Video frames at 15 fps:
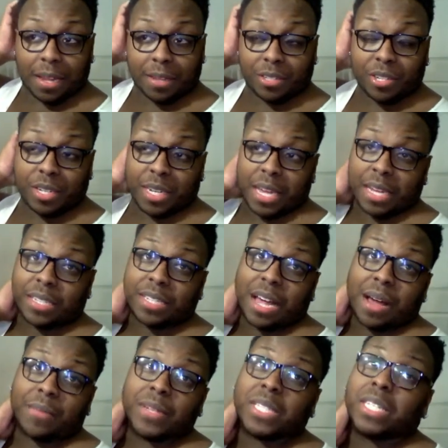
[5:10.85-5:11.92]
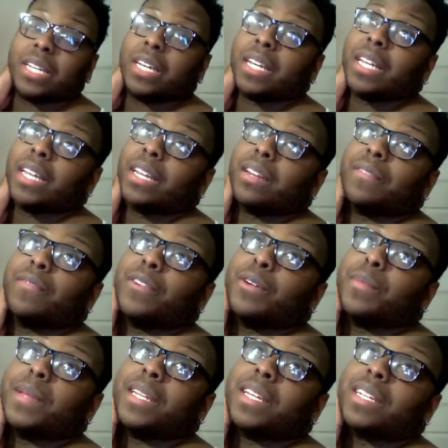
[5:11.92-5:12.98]
Trick Daddy's always cooking, and the
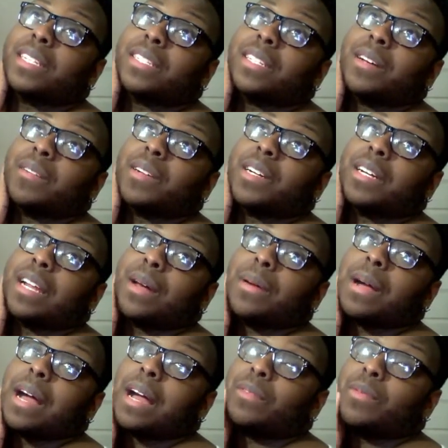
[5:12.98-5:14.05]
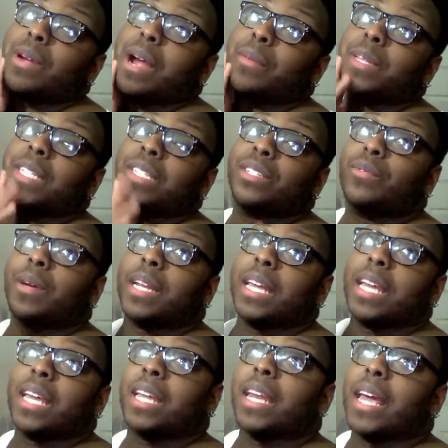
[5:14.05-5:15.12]
food be looking so good. I really do want to
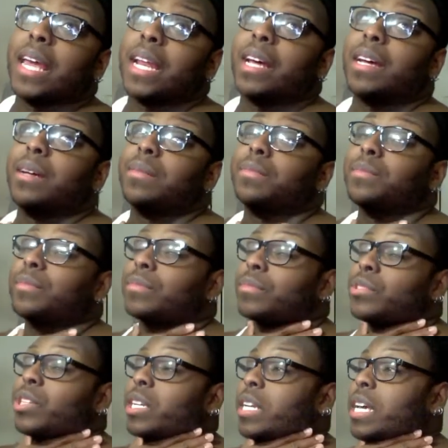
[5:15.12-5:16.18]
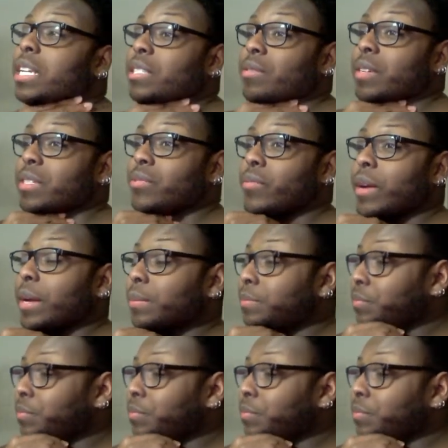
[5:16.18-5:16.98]
eat at Trick Daddy's restaurant.